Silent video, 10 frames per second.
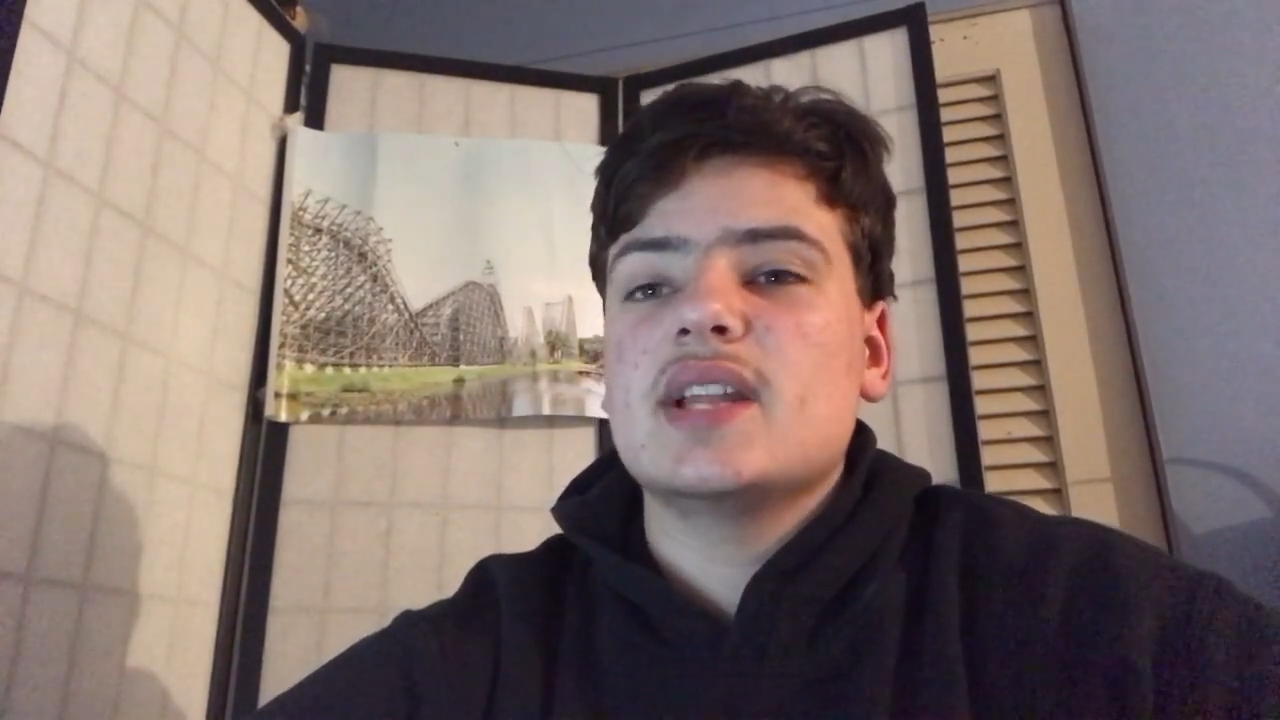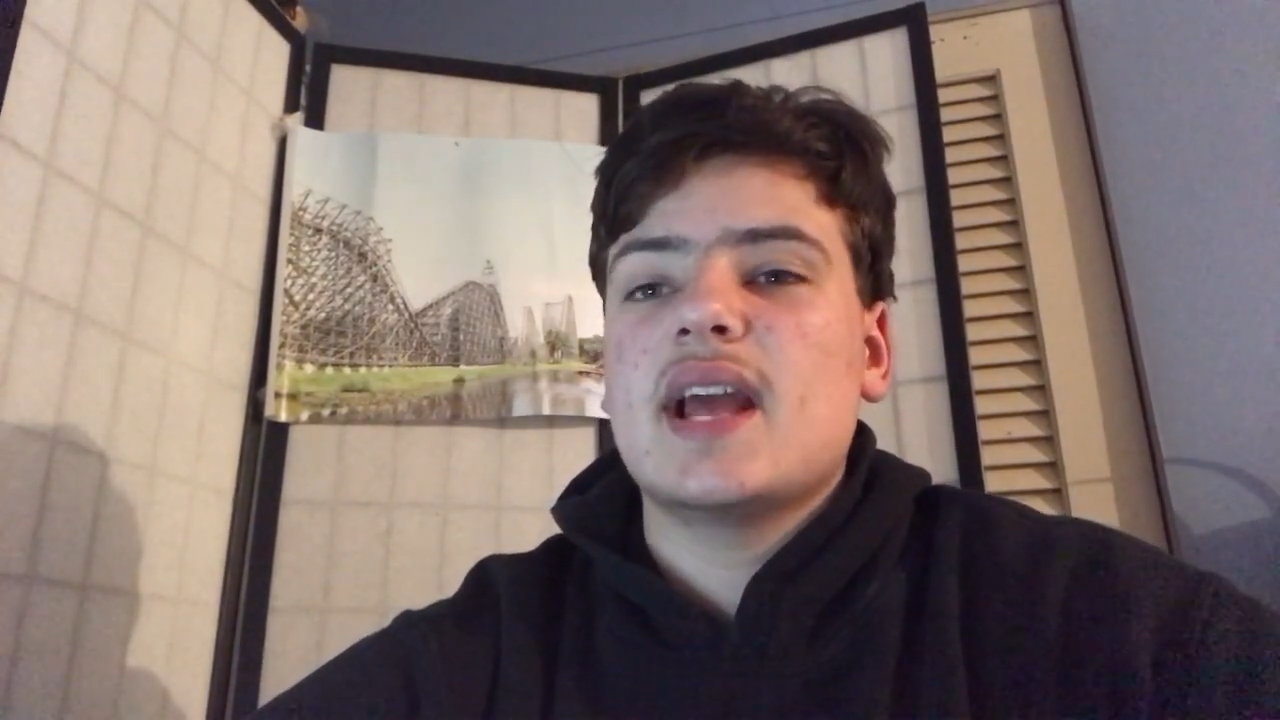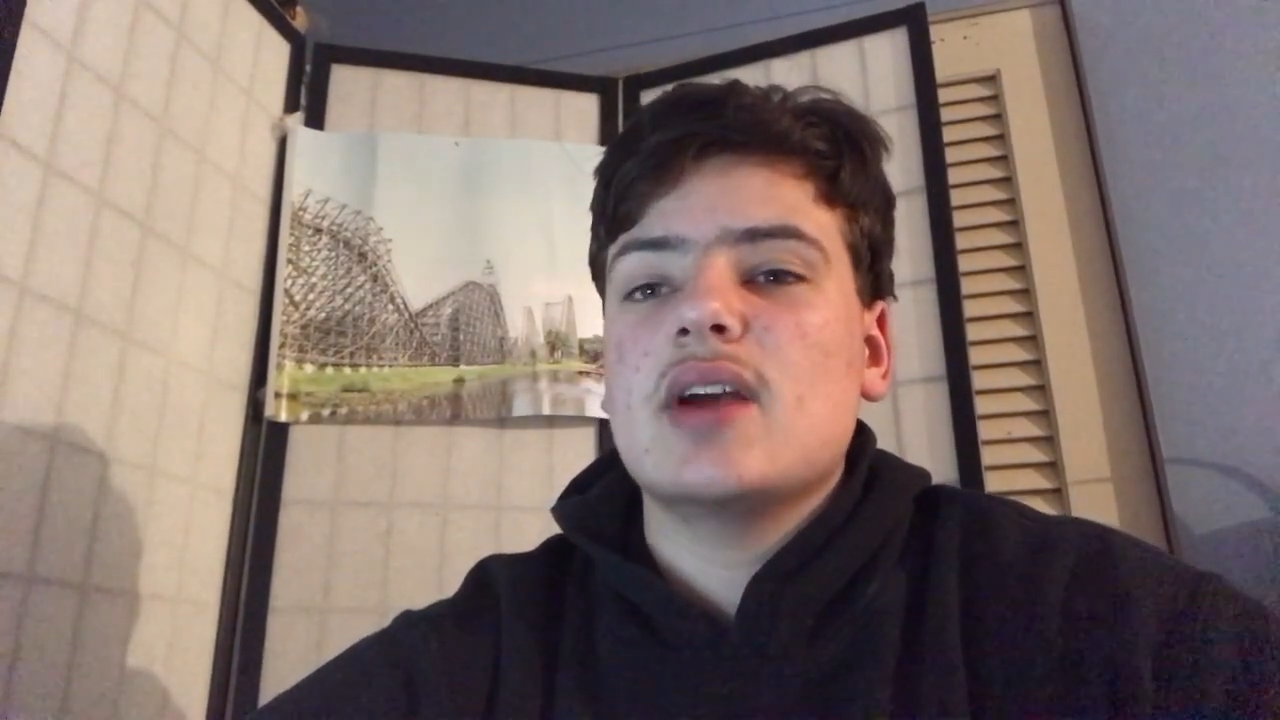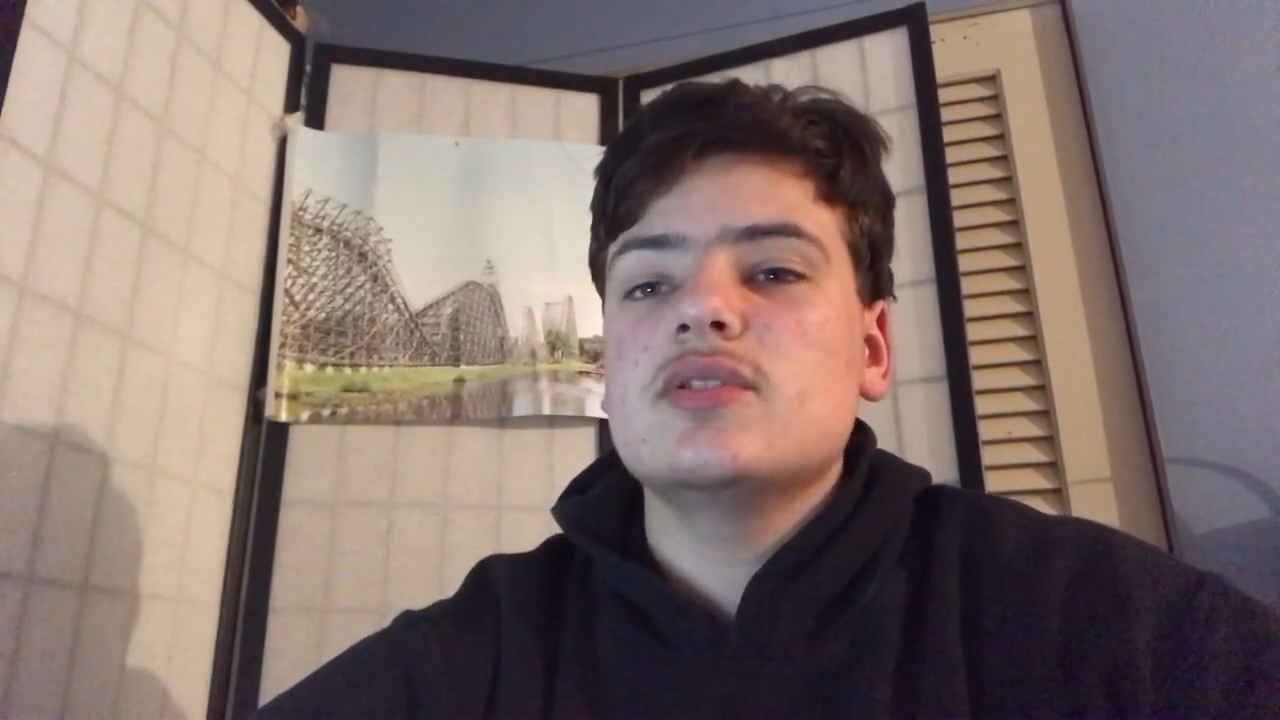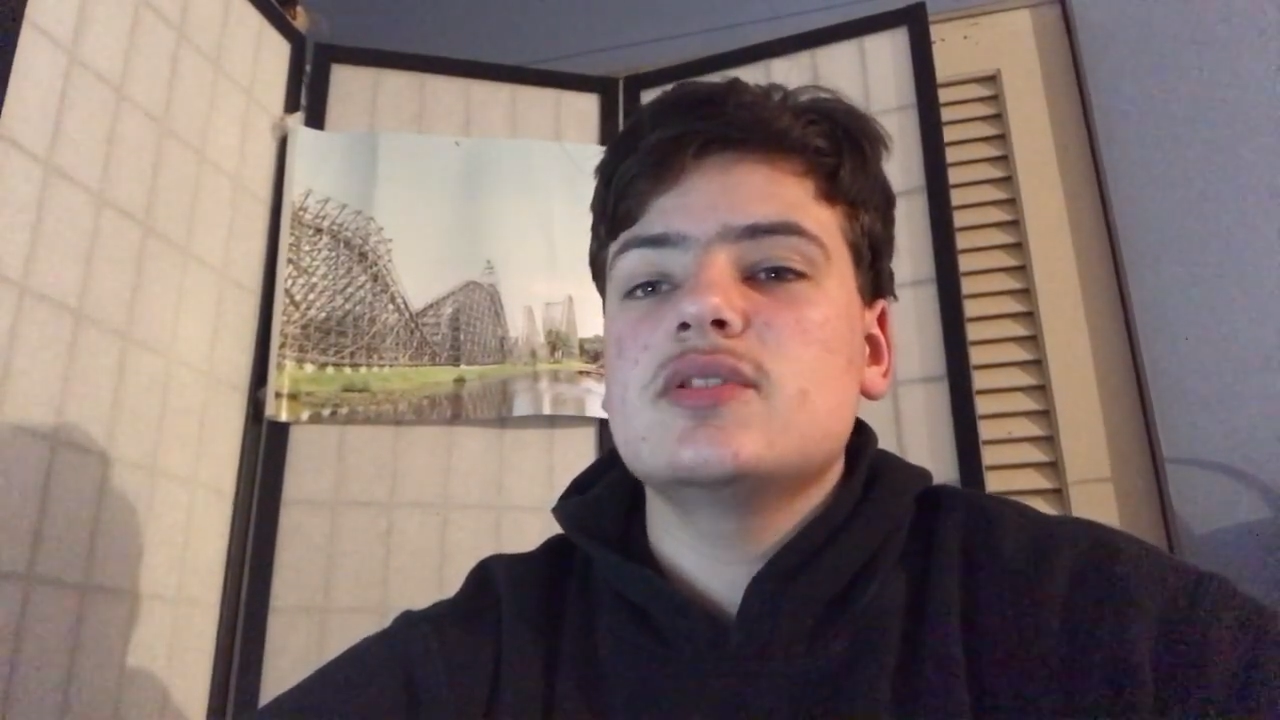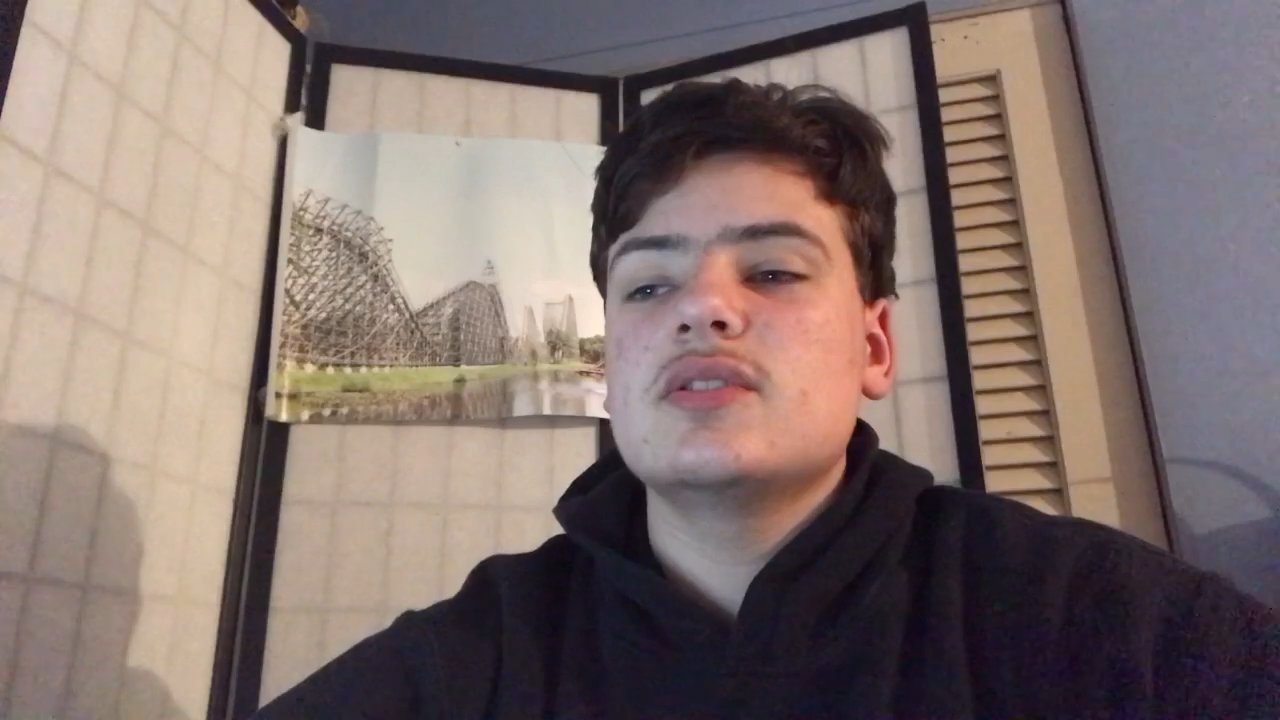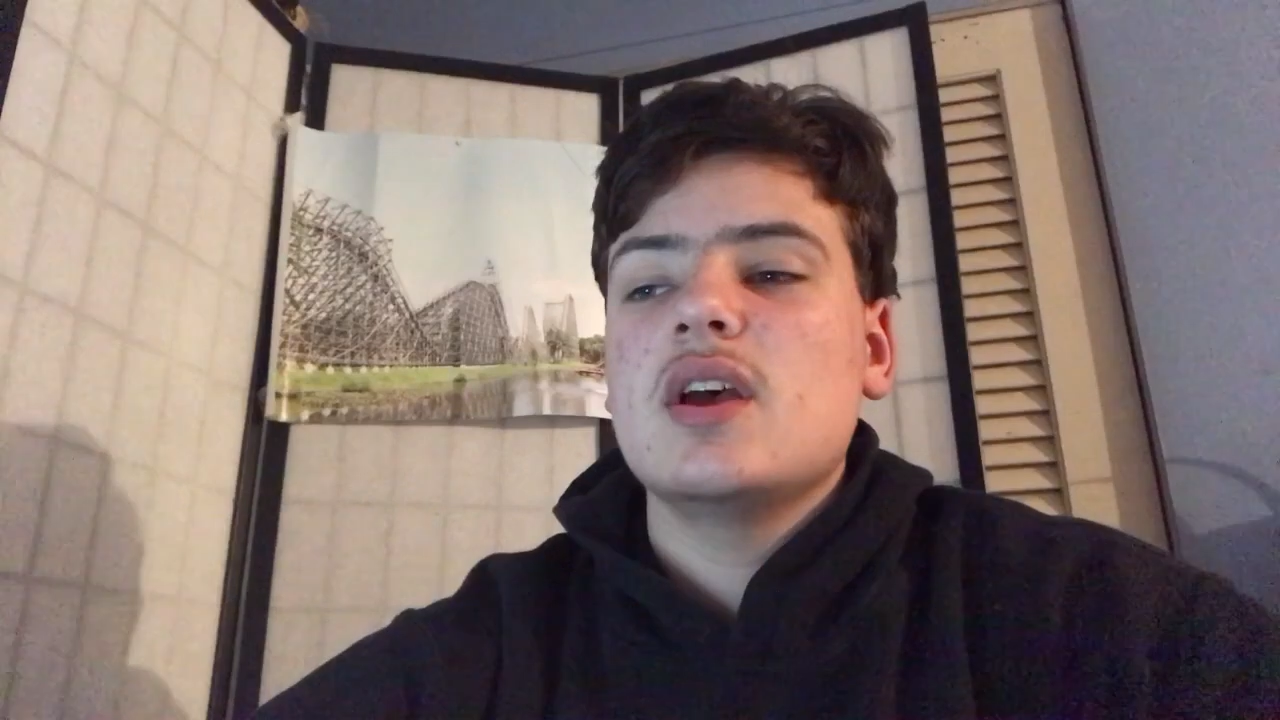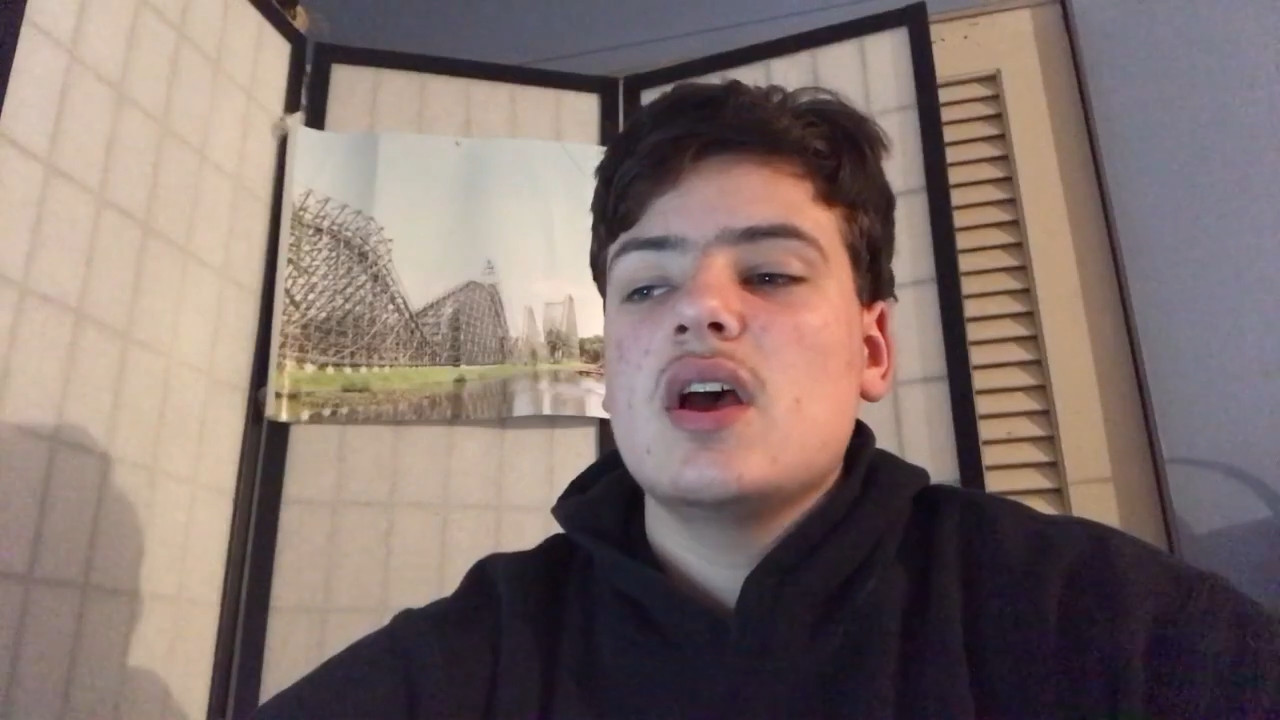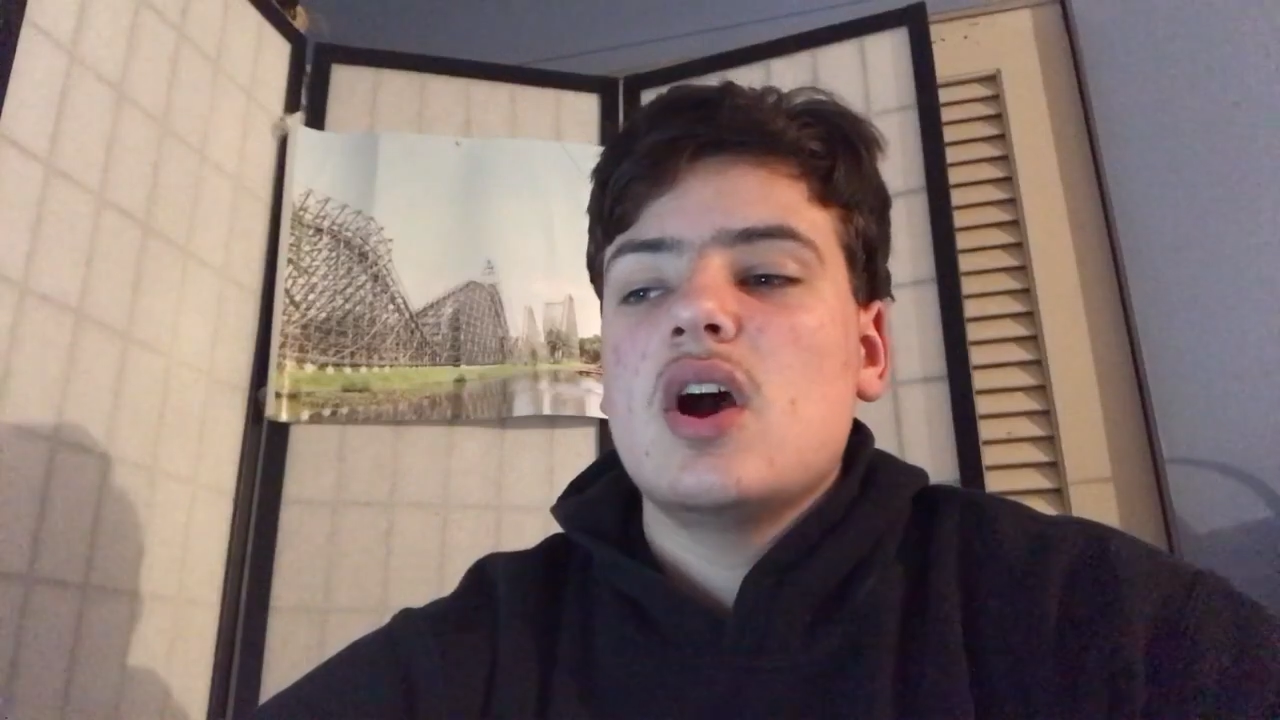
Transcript: announced